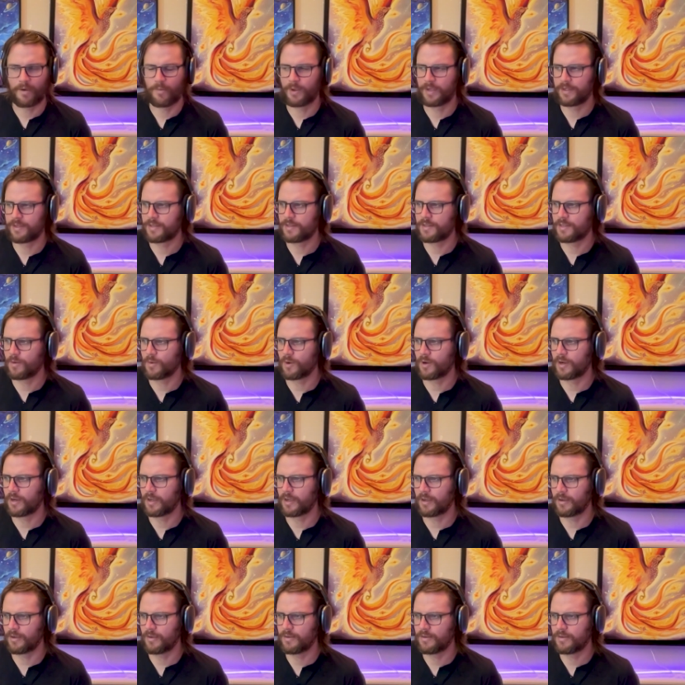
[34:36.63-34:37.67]
Can't wait to see where it
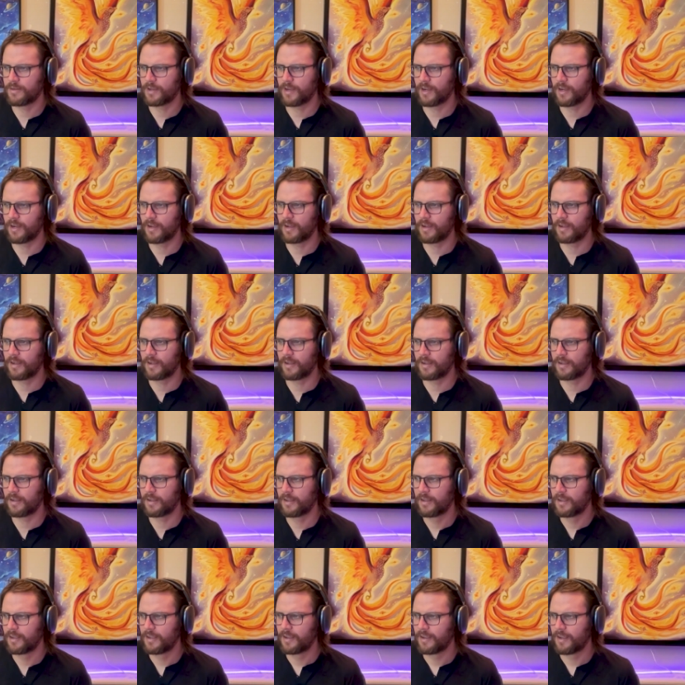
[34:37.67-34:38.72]
goes. And
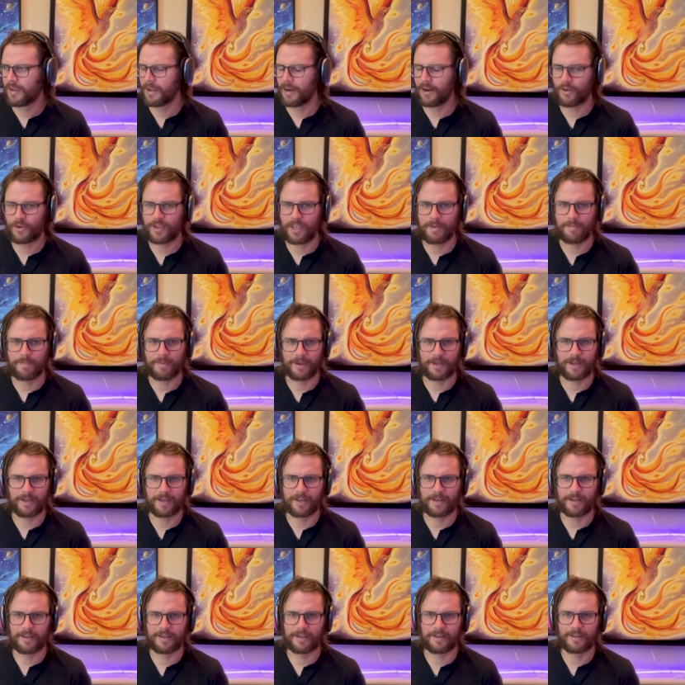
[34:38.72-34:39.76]
I'll keep, you
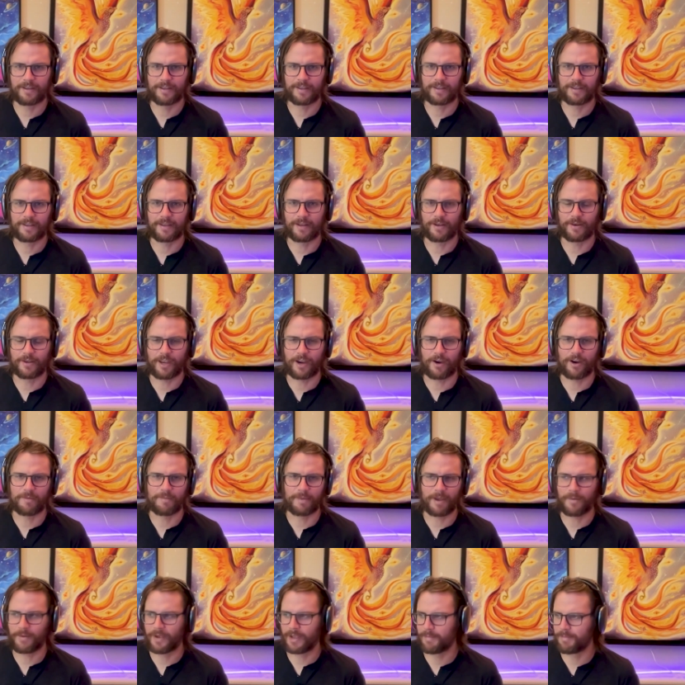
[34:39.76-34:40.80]
know, carrying
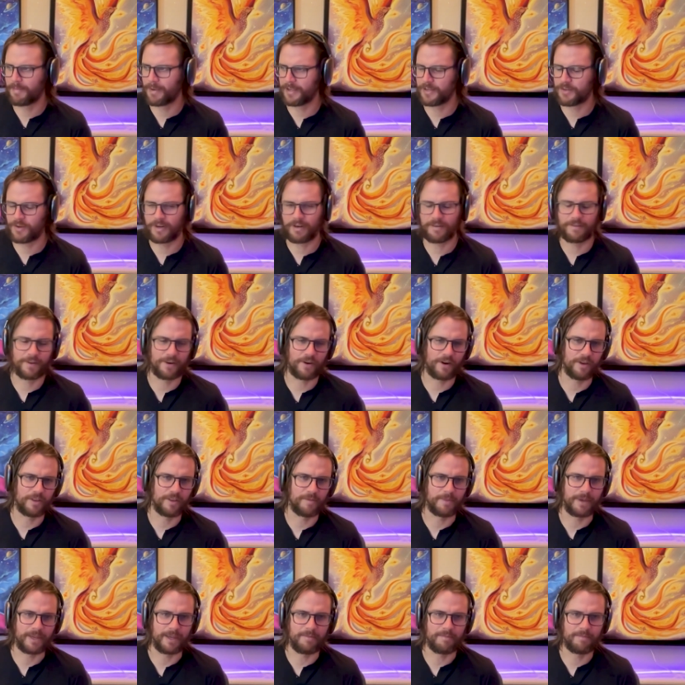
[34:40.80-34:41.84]
my weight by trying to figure out
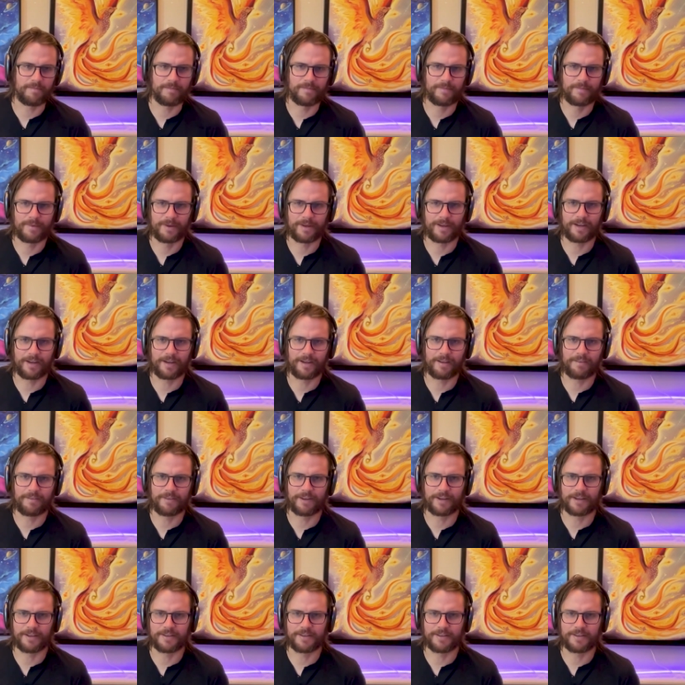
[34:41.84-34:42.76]
the meme if